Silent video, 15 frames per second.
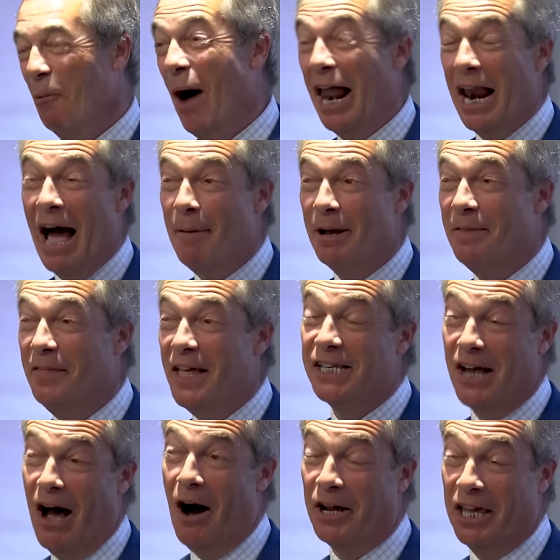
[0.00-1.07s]
well, I mean,
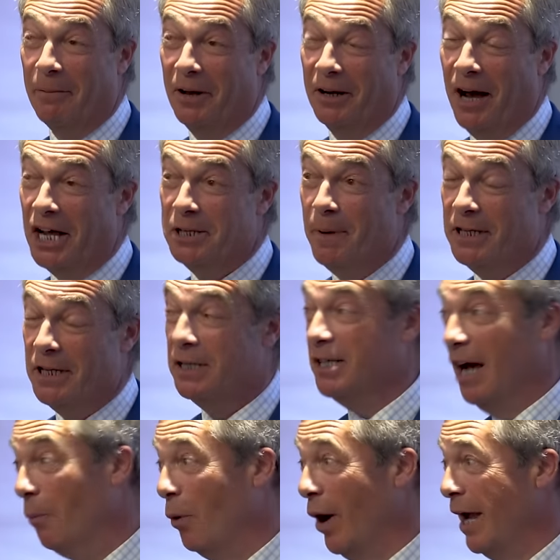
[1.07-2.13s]
this argument, I suppose, in
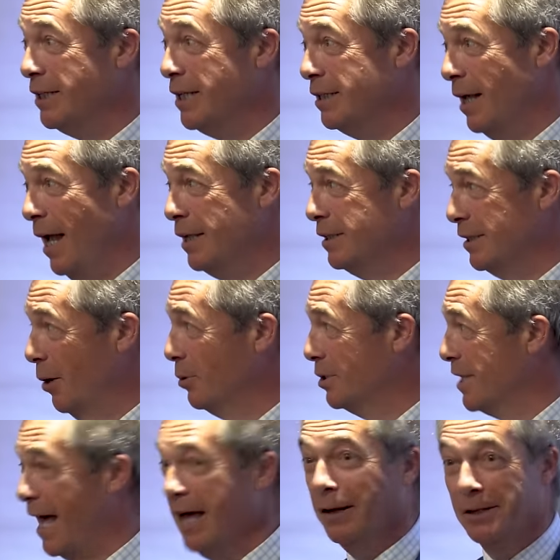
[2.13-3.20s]
some ways, is, is, as old
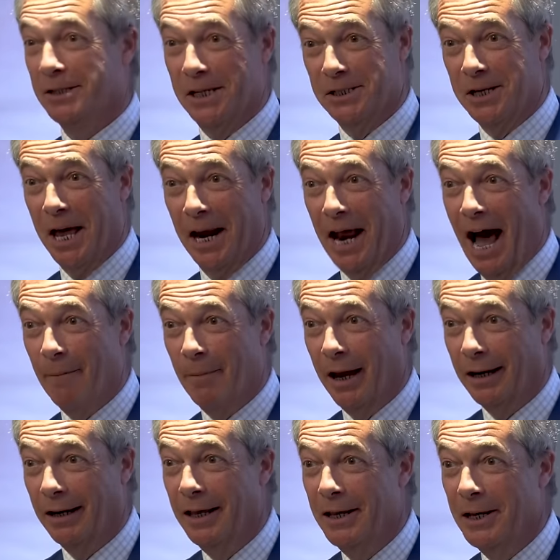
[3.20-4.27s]
as the hills, isn't it? I
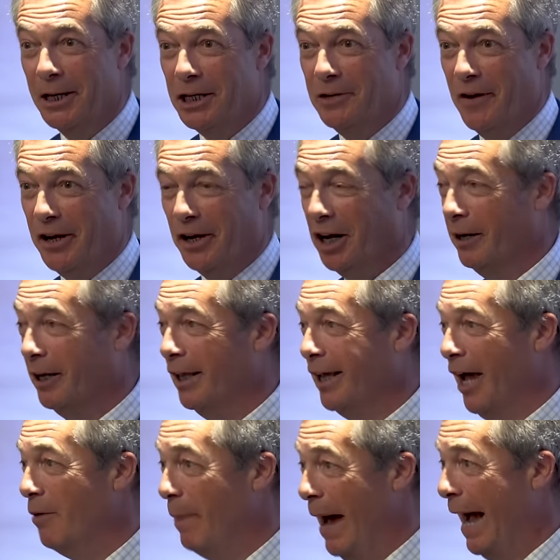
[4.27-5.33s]
mean, you've only got to
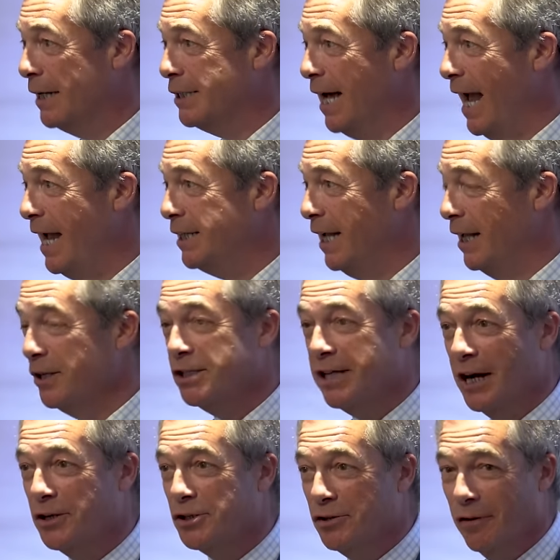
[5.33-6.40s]
go back to 18th
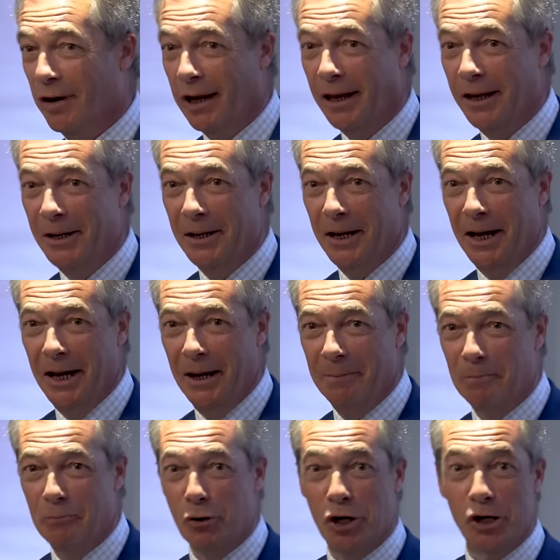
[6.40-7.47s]
century
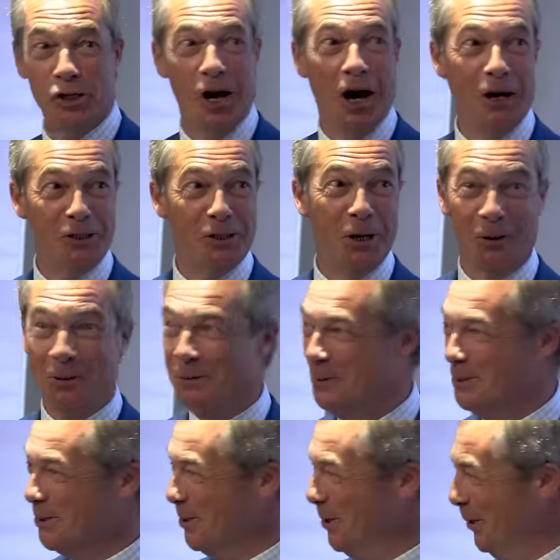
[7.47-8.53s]
um, British
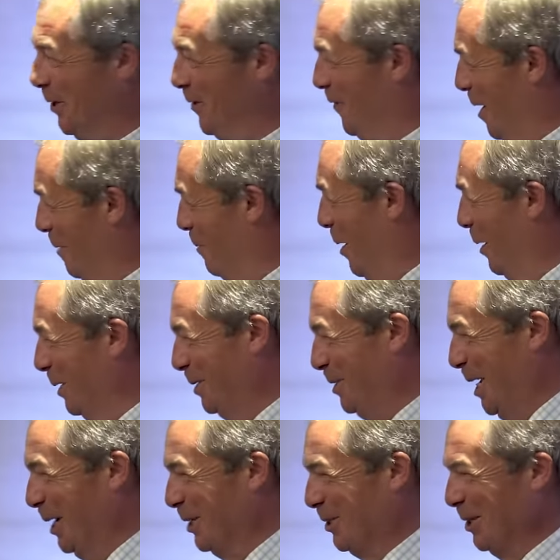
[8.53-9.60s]
cartoons of our
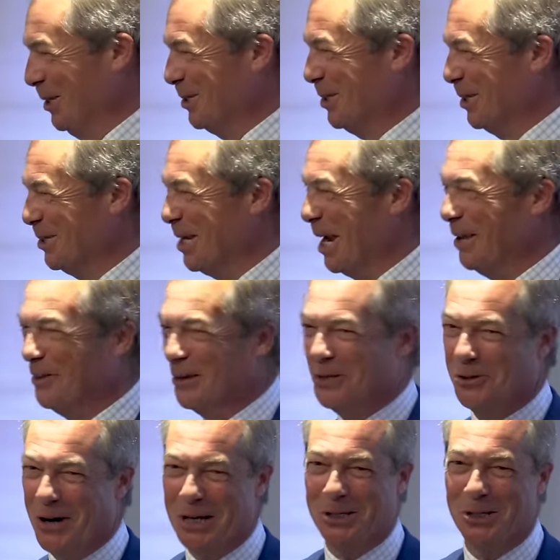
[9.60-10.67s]
politicians to see that
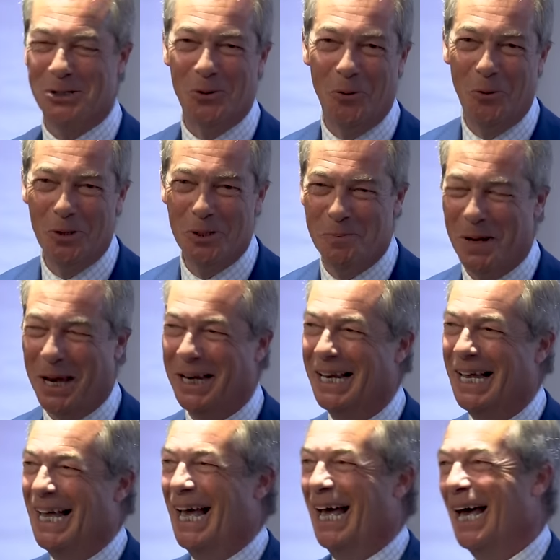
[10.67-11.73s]
trust has always been,
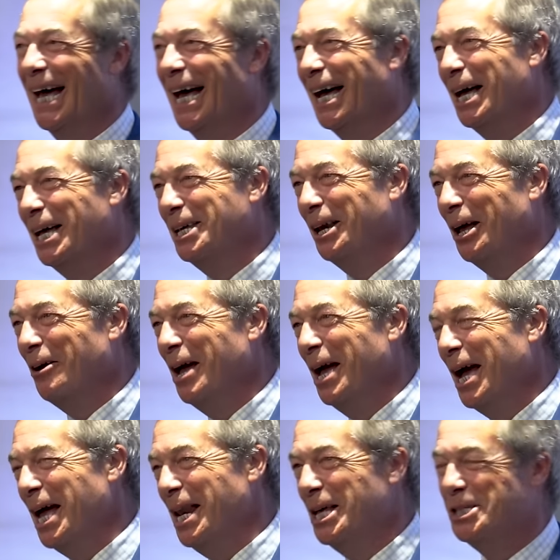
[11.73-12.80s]
uh, you know,
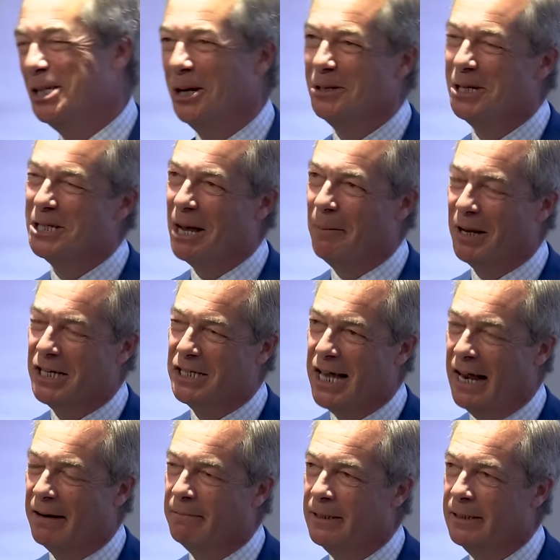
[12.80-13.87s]
an issue to some
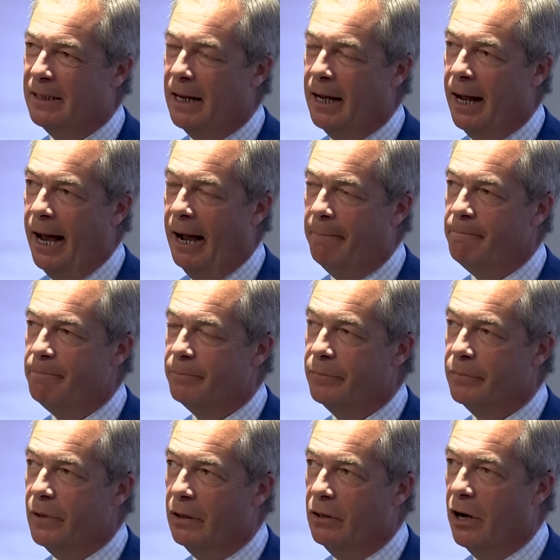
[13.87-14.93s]
extent. Um,
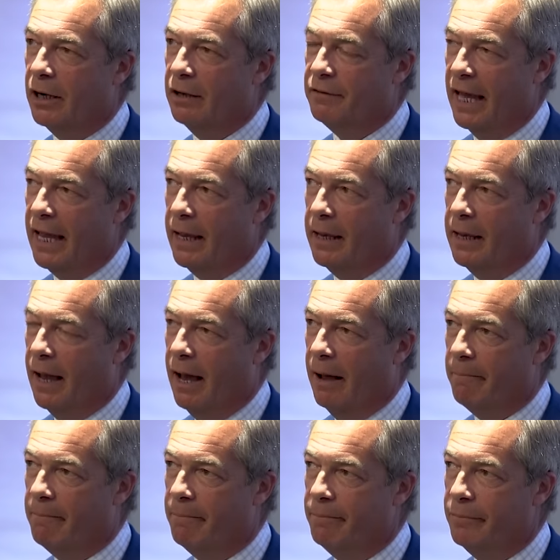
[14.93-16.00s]
look, I think,
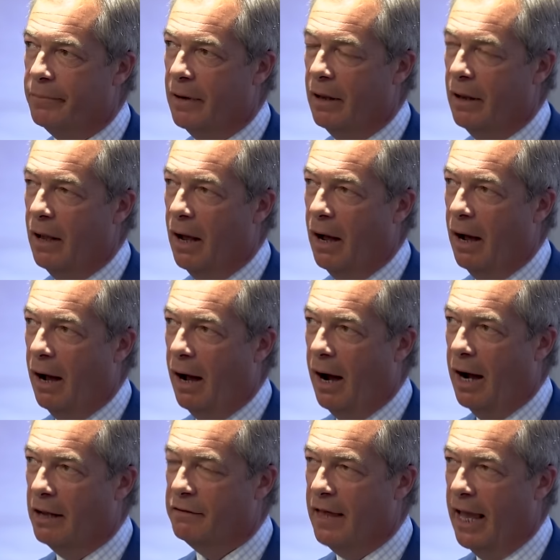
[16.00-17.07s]
um,
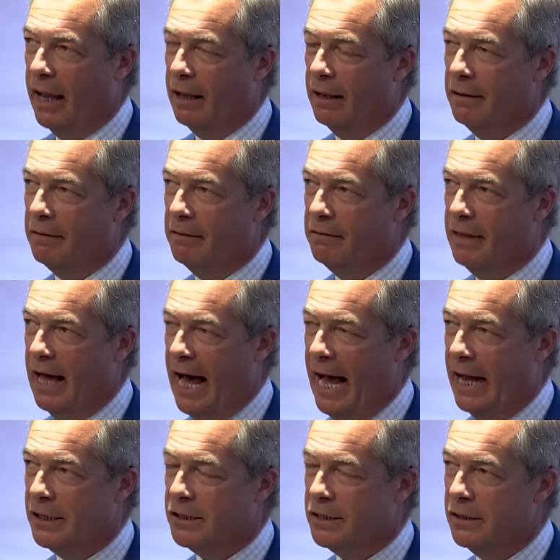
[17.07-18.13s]
I think
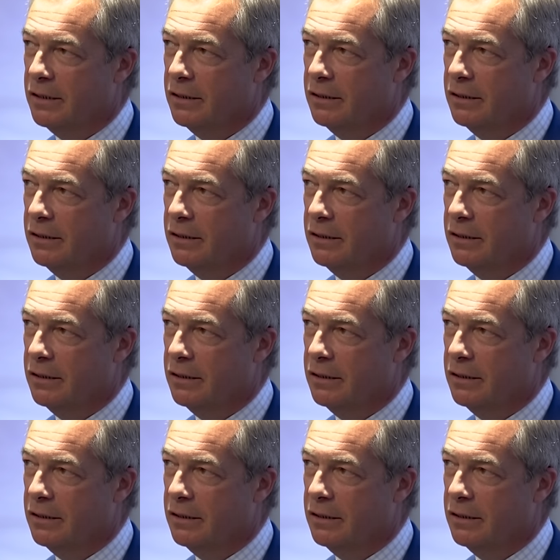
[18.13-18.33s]
that